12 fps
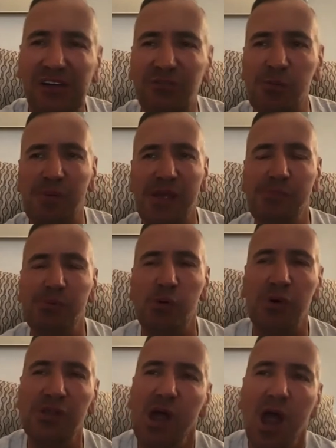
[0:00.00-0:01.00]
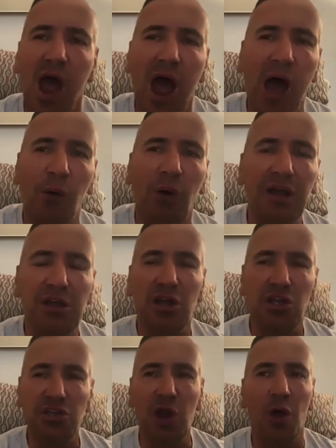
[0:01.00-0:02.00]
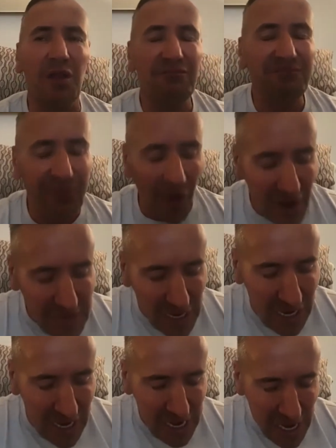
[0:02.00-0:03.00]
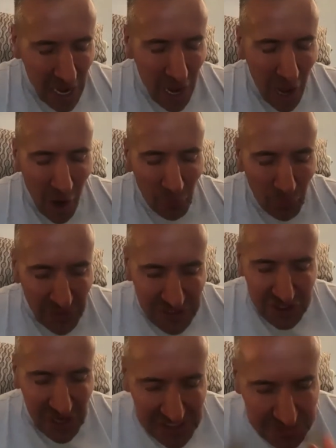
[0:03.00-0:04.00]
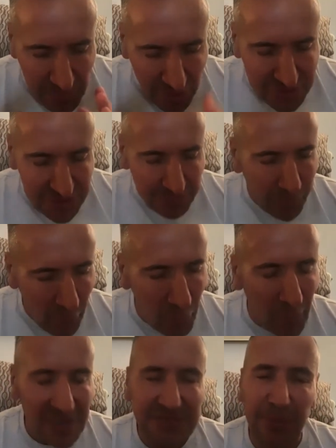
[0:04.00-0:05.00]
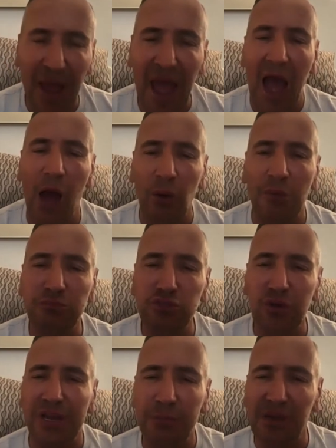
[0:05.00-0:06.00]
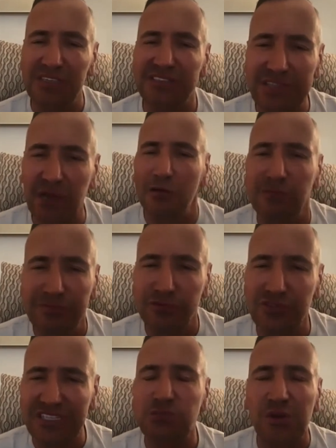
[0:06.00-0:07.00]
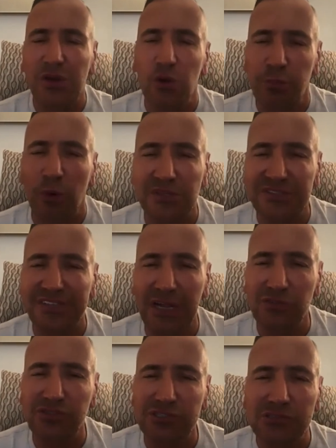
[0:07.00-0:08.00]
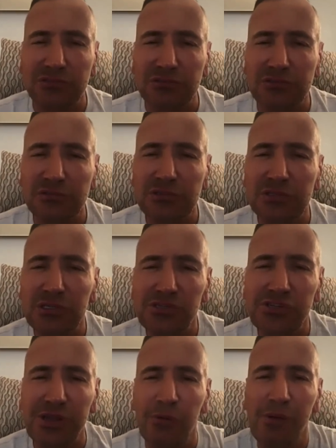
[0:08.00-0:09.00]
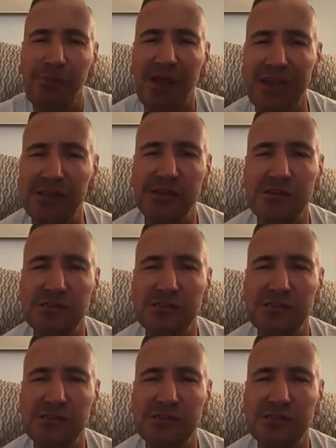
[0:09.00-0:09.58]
other people and how I, and finally, which is the most important one, it's about how I'm treating myself, because that's what it all boils down to. Do you get what I mean?